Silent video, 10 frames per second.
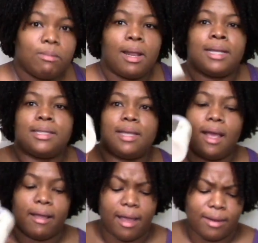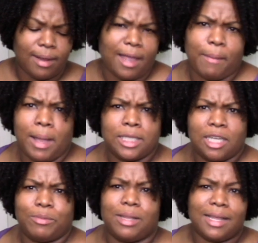Plus, again, like I
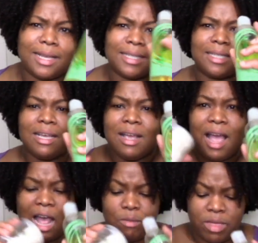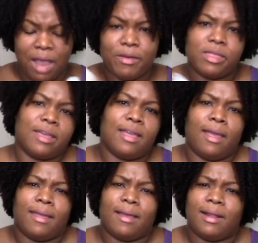mentioned with this, and with everything
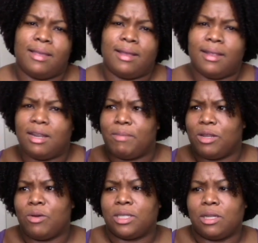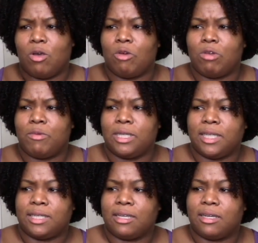kinky curly, a little bit goes a long way, which
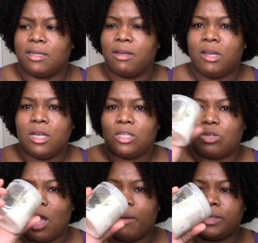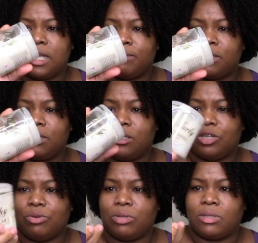is good. So I was able to
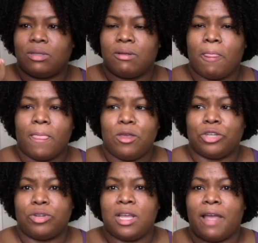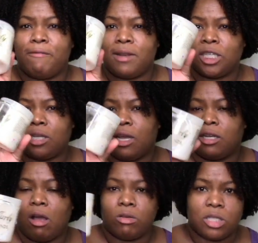use, usually I finish an
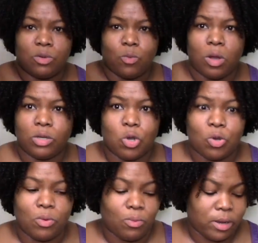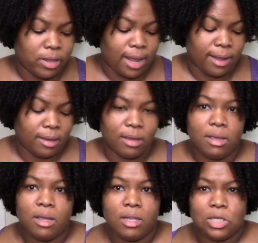8 ounce in one go with like
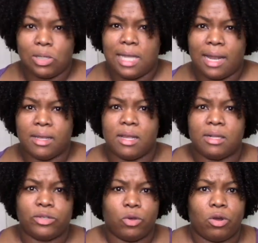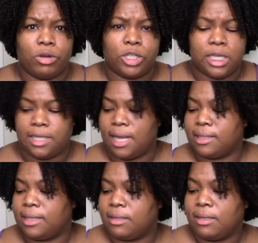Soultanicals or She
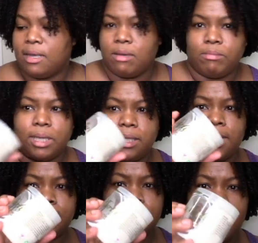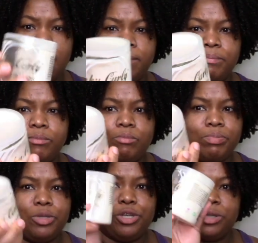Scent It, but this I
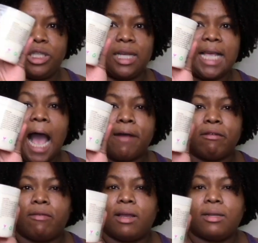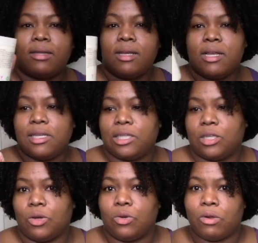used just half of it.
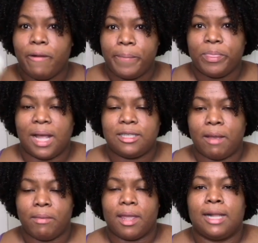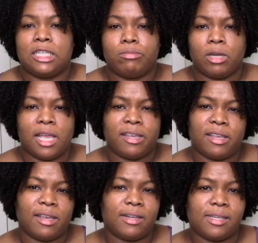So that's something else about
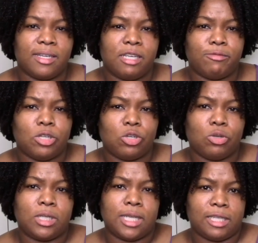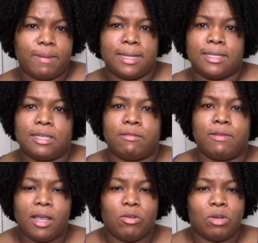Kinky Curly, even though it's
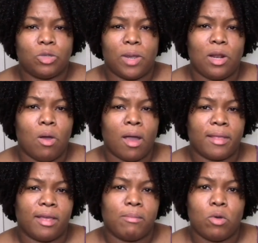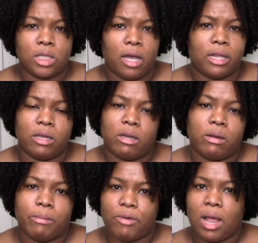expensive, it goes way longer than most
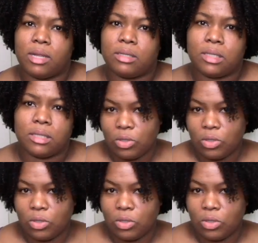other brands.